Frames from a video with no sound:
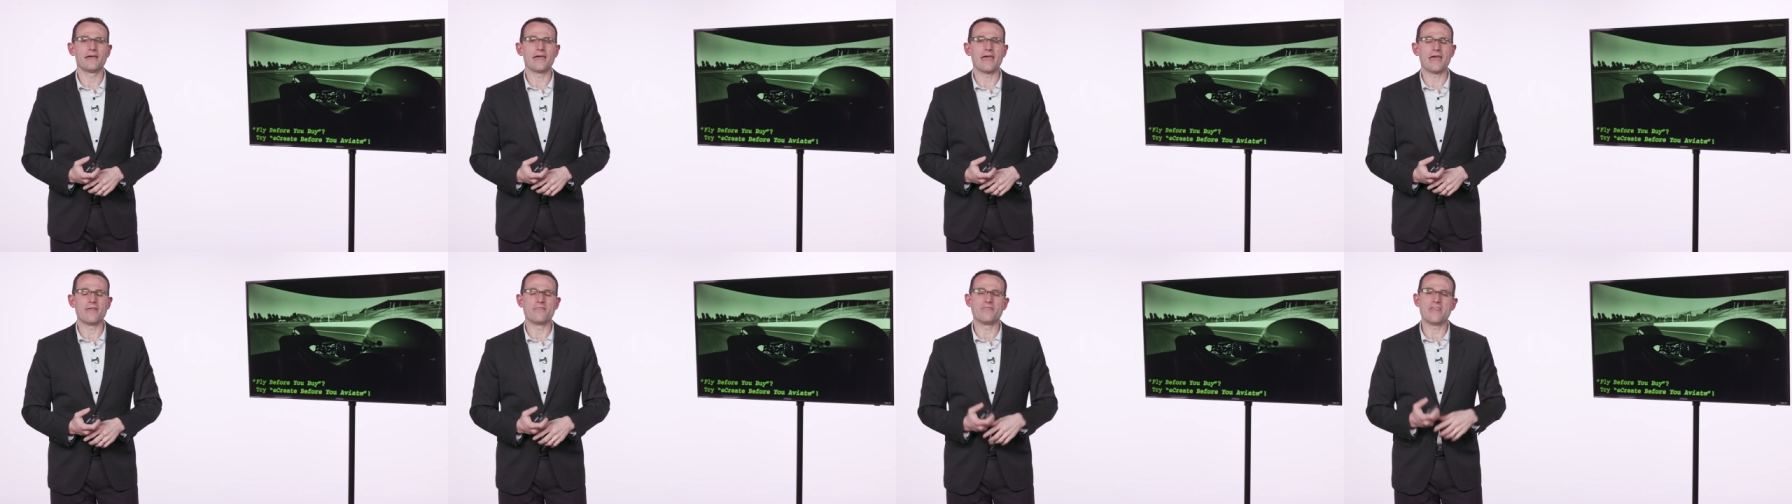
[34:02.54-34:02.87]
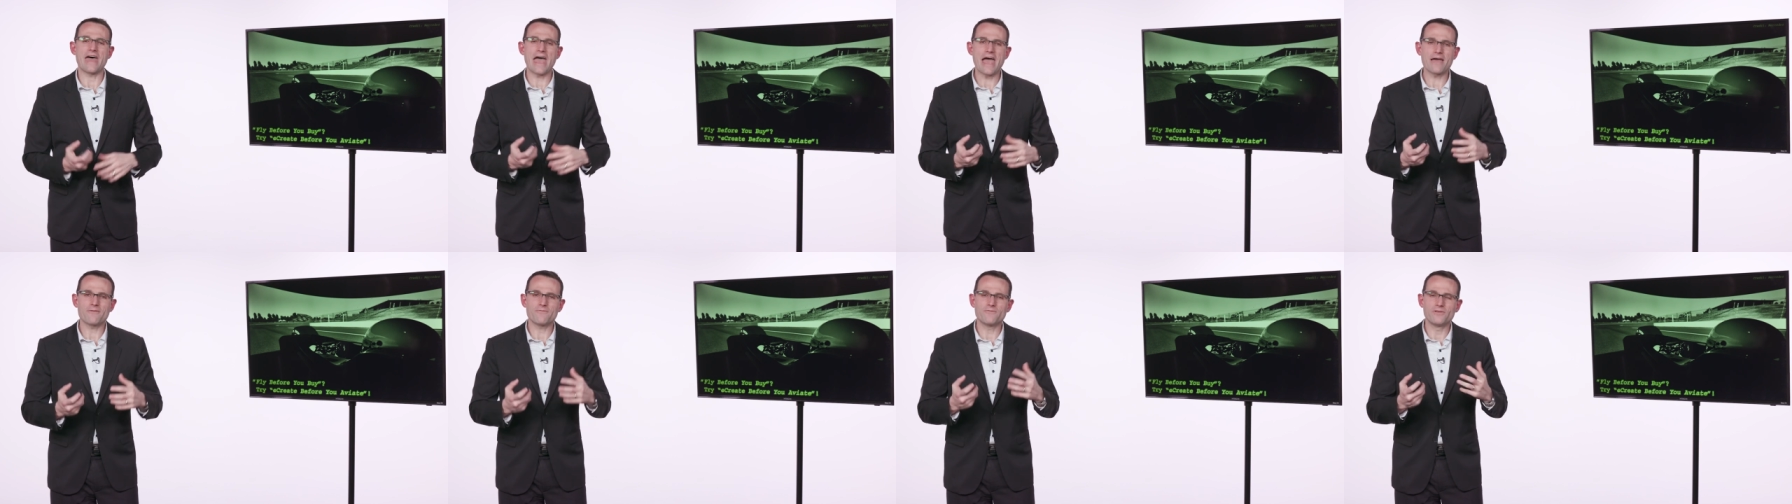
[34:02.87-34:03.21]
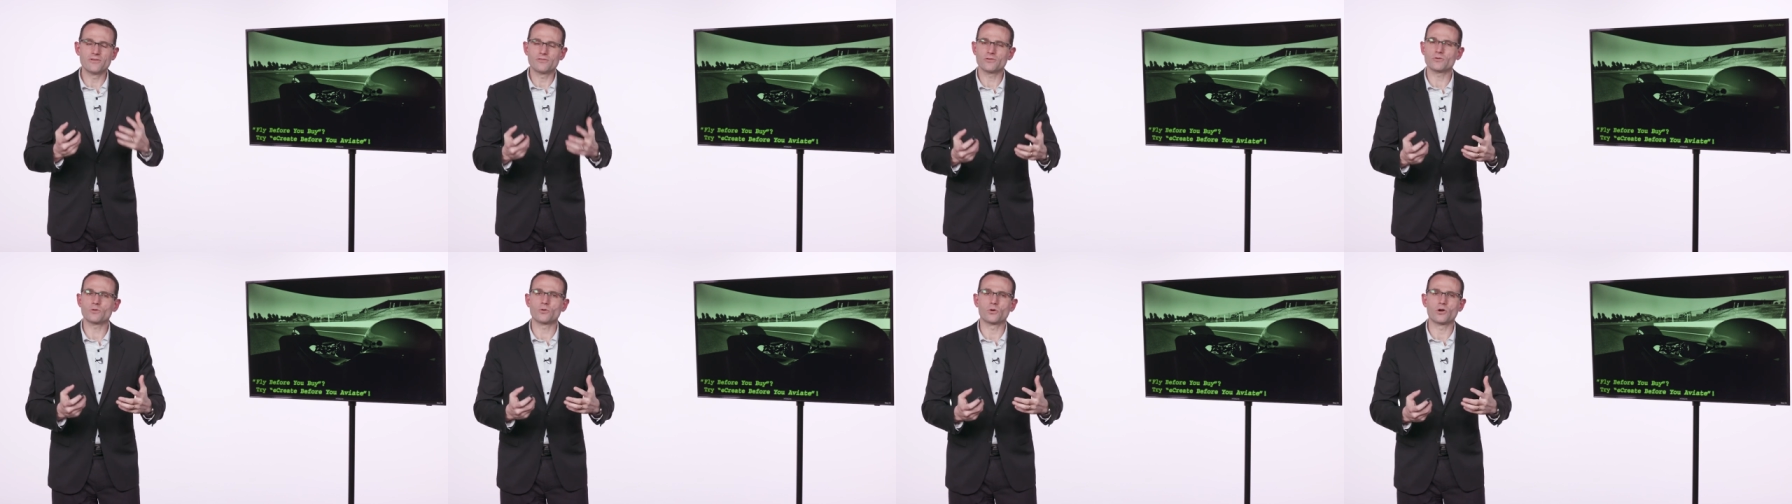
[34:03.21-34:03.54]
And that
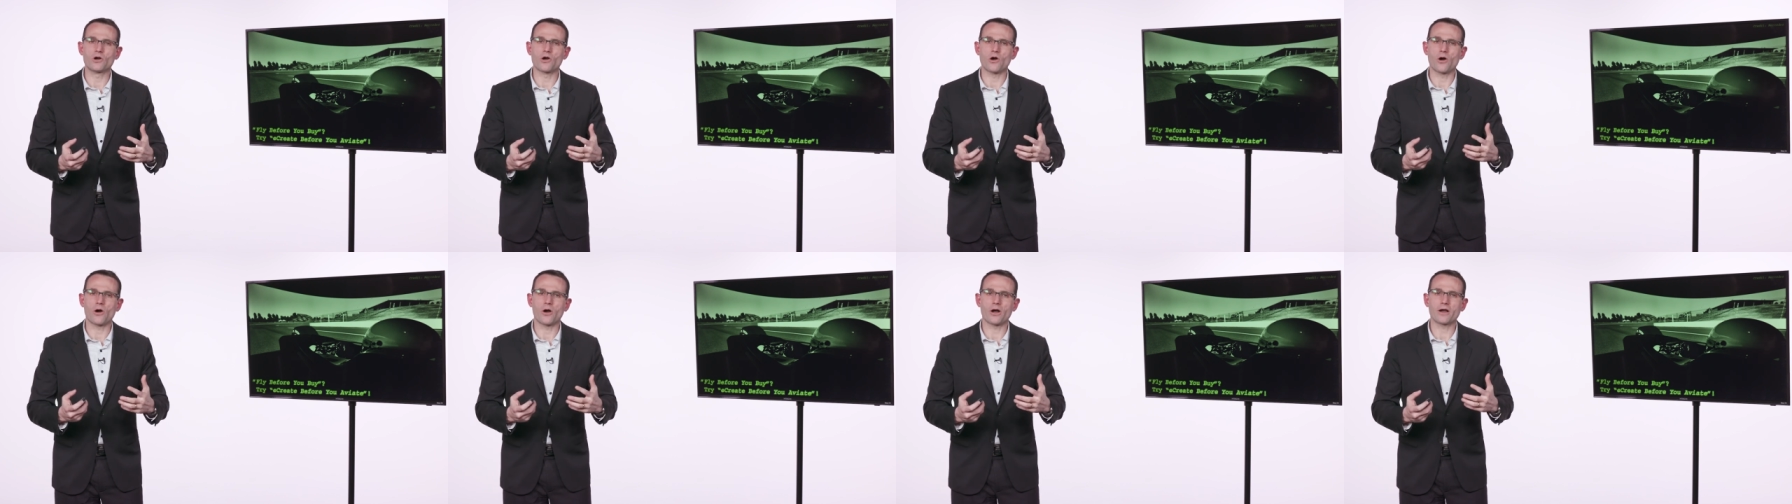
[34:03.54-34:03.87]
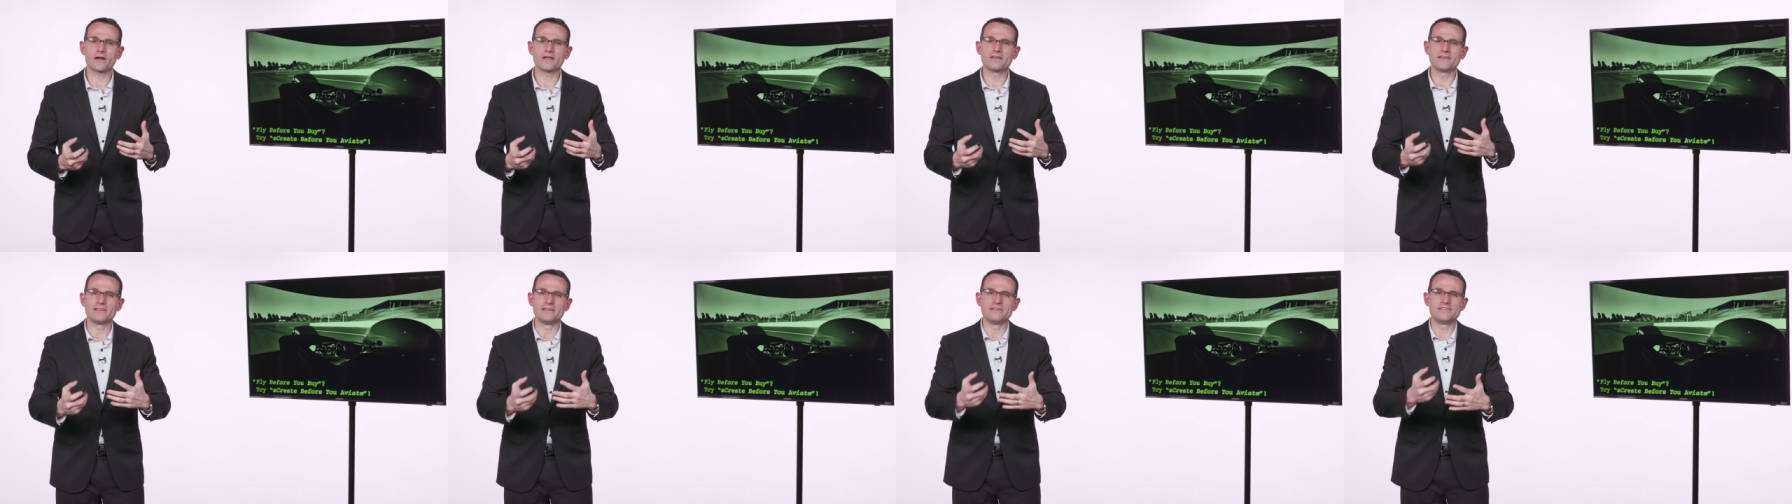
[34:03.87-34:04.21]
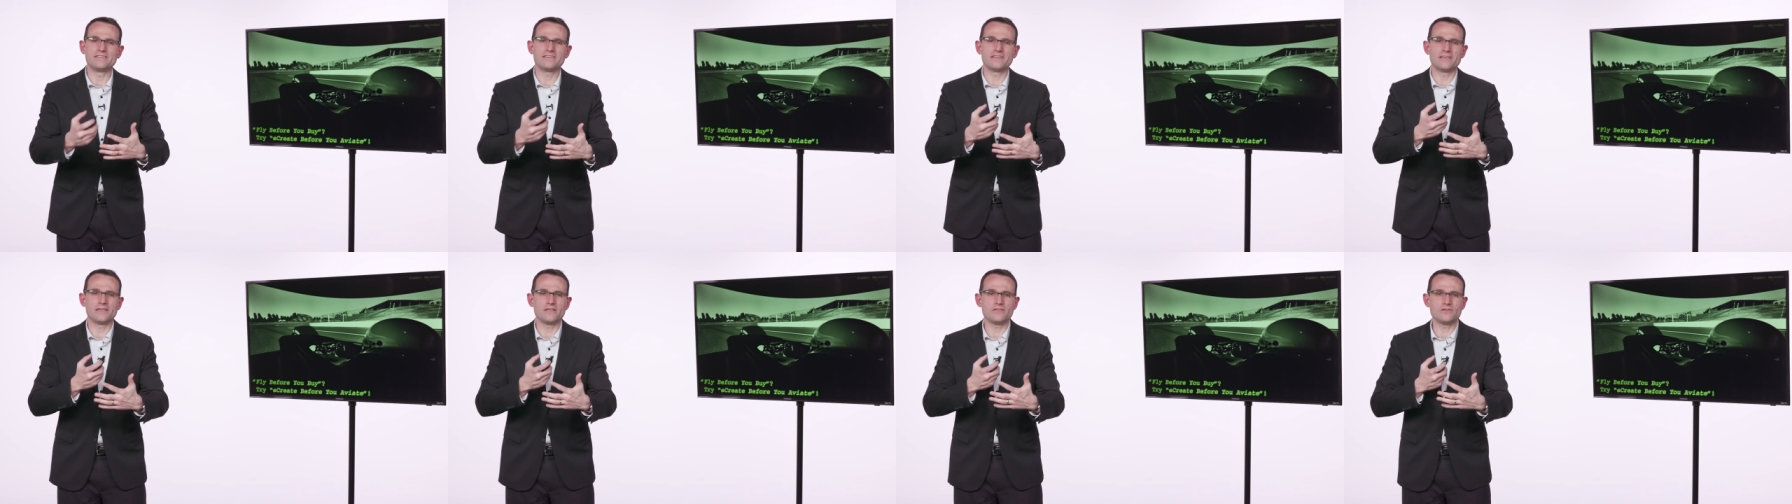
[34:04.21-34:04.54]
physical car
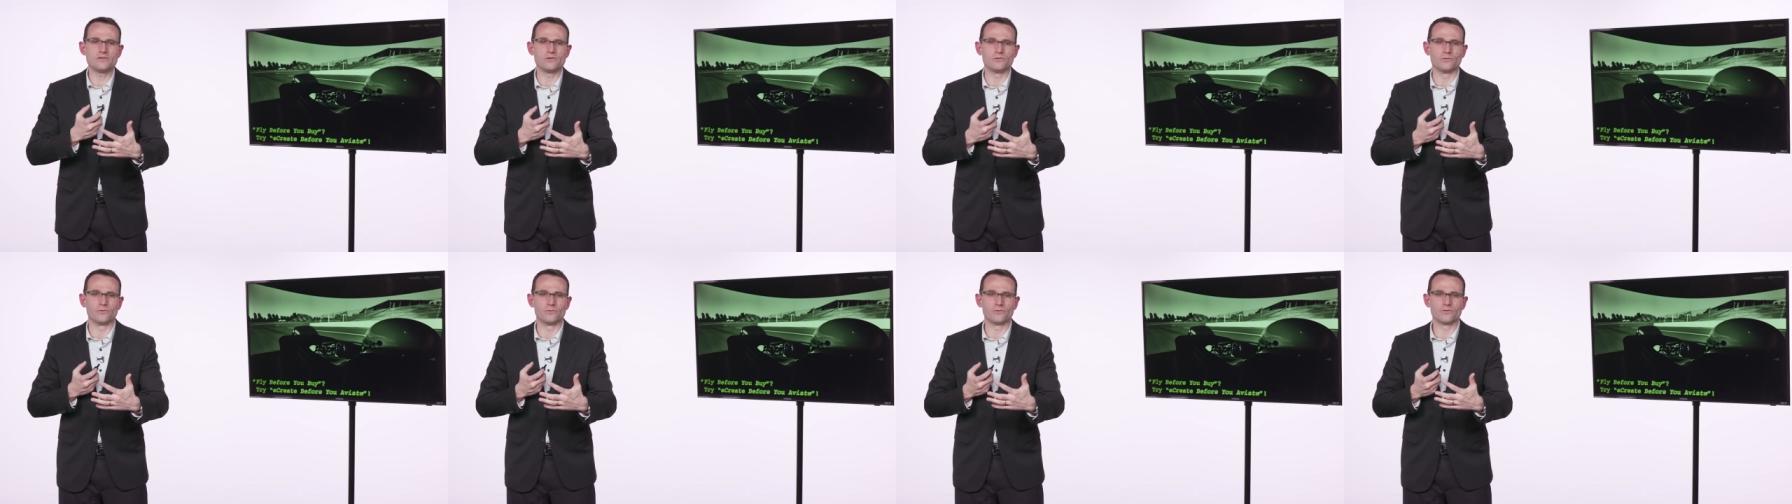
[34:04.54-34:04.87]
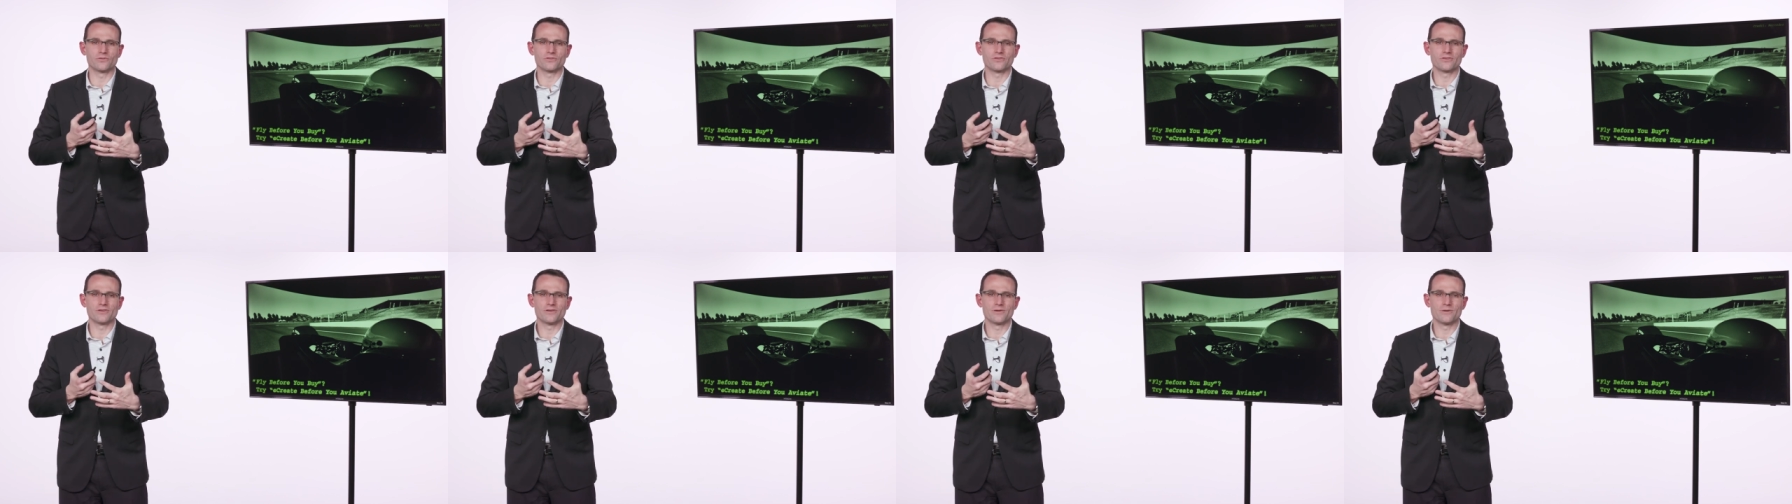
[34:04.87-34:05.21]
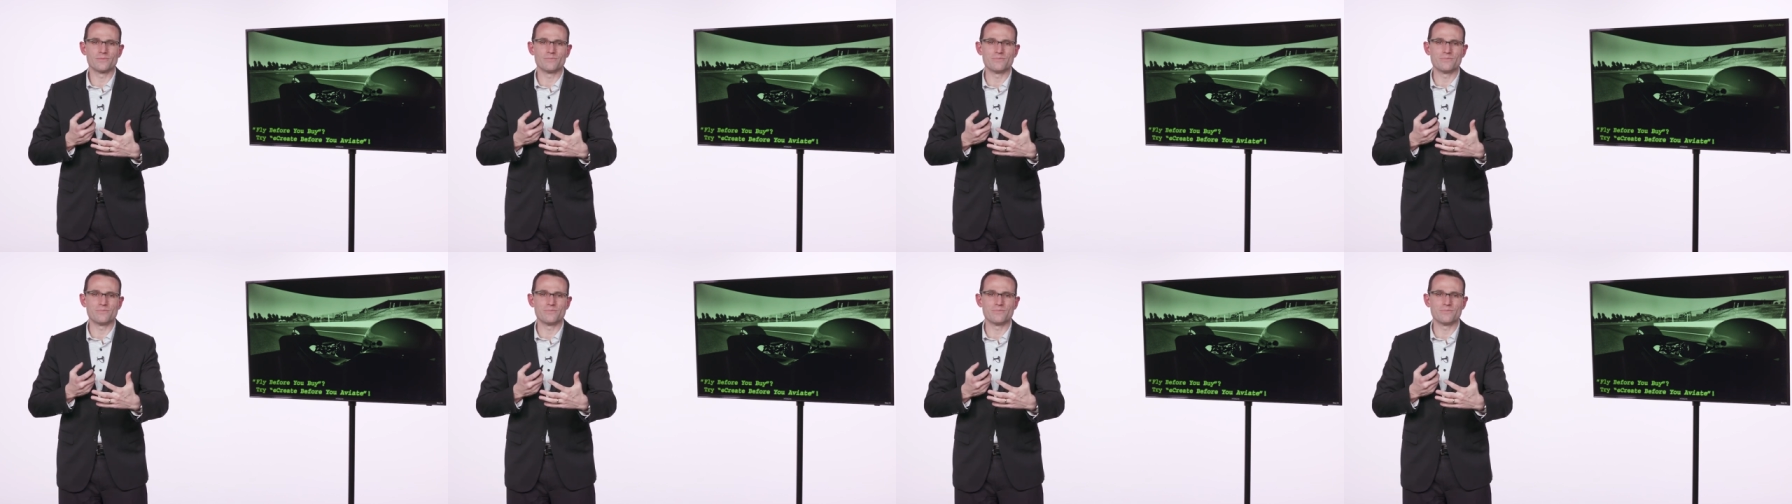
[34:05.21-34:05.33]
continues